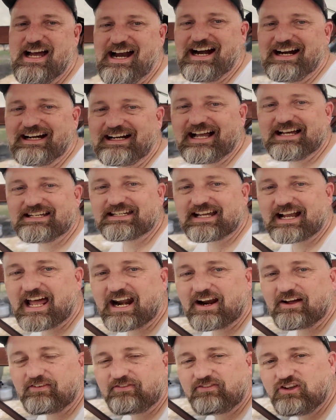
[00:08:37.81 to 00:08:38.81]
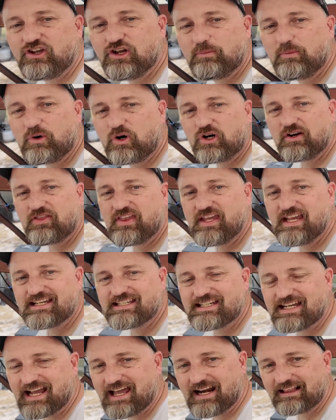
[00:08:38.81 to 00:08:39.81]
All right, guys, I got a few more
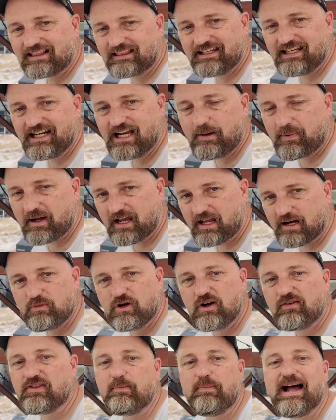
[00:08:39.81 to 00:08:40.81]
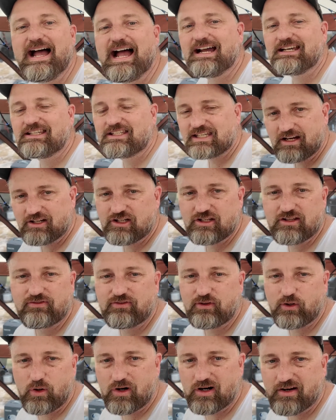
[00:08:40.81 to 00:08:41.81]
things I got to clean up. I got to move the bag onto the
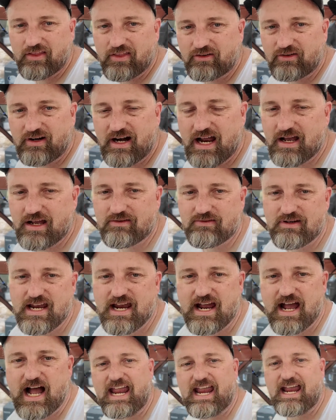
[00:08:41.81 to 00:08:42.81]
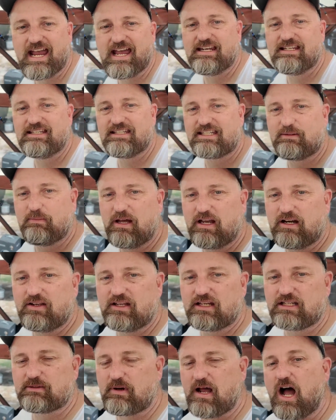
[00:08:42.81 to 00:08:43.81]
floor, onto the ground, and just some other
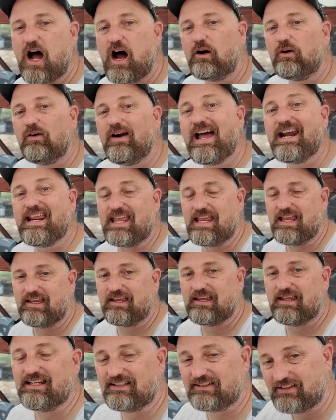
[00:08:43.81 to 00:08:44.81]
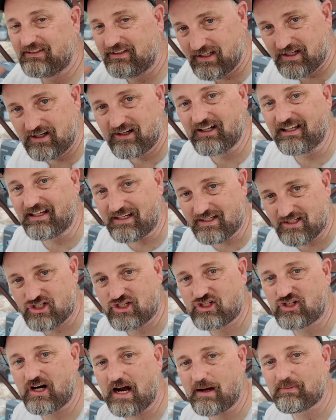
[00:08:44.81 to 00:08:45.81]
things. But already, it literally has
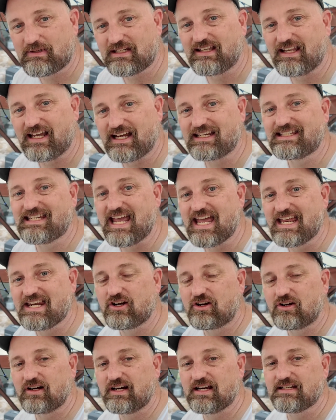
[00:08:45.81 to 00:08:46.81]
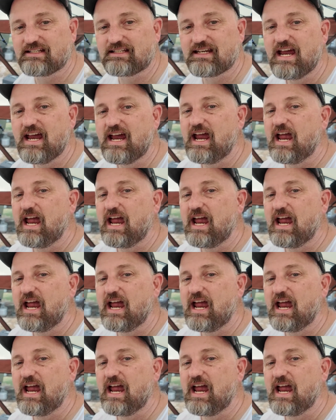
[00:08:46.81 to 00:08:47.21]
dropped like 10 degrees.